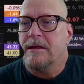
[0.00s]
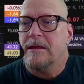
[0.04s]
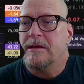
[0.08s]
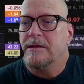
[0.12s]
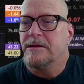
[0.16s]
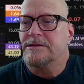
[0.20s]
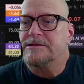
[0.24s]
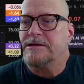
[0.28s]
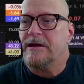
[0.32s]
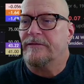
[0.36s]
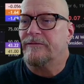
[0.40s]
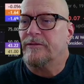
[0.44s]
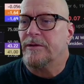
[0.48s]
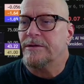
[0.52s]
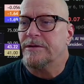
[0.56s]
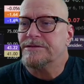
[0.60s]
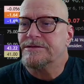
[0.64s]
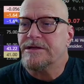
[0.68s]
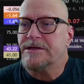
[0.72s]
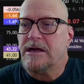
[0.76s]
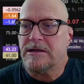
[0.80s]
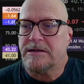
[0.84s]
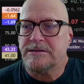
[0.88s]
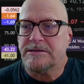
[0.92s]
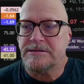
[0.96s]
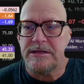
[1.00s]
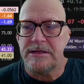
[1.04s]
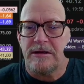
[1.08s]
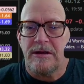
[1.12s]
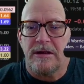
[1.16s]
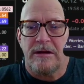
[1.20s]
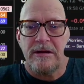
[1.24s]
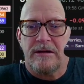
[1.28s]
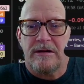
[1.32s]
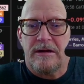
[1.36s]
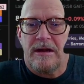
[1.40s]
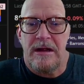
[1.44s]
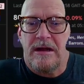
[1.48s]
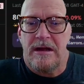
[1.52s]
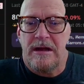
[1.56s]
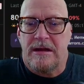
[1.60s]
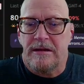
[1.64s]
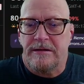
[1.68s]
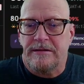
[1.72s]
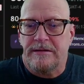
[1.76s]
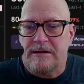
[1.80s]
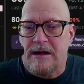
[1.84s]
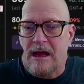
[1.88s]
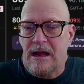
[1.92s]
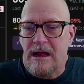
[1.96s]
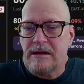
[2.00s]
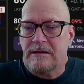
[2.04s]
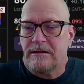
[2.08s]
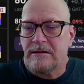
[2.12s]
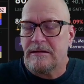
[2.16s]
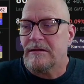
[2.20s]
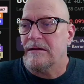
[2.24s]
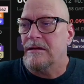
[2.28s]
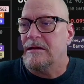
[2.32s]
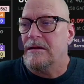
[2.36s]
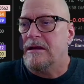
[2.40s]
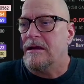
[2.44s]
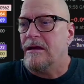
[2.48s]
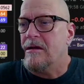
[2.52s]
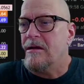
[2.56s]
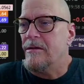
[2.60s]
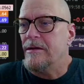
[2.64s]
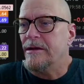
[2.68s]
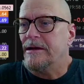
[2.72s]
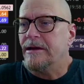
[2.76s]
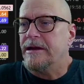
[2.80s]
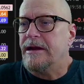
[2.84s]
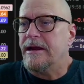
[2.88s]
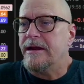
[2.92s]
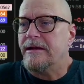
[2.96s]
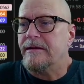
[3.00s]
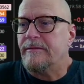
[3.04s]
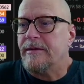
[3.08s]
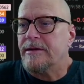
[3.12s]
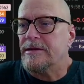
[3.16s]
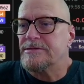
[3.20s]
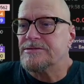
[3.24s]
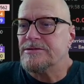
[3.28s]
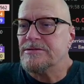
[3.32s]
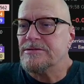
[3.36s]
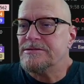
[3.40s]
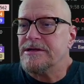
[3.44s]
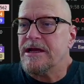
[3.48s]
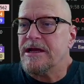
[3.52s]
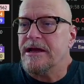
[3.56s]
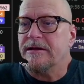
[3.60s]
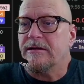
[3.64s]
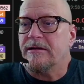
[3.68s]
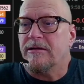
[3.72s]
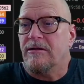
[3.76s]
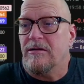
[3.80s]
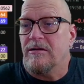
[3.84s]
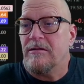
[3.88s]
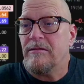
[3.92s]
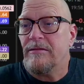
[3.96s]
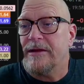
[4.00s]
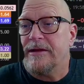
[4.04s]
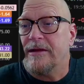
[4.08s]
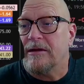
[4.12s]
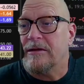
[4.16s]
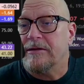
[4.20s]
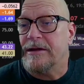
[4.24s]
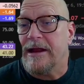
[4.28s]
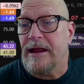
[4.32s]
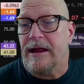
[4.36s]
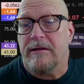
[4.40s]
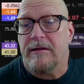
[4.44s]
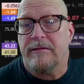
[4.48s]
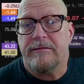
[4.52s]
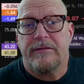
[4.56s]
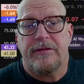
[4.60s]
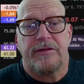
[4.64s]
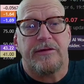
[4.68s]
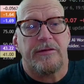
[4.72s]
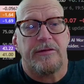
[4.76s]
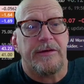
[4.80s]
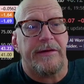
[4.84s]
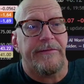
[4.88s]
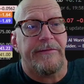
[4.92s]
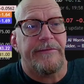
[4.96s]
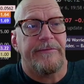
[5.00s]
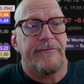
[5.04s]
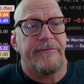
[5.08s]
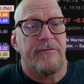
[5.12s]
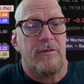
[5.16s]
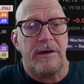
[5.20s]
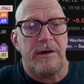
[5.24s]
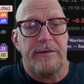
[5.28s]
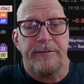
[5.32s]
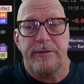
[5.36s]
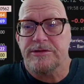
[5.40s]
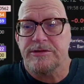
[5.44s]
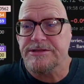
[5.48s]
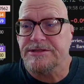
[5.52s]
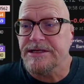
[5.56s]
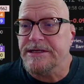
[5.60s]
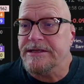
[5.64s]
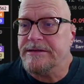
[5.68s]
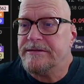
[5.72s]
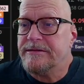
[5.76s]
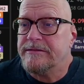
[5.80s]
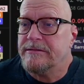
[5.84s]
Software stocks are not going gangbusters at all. They're down 30-40%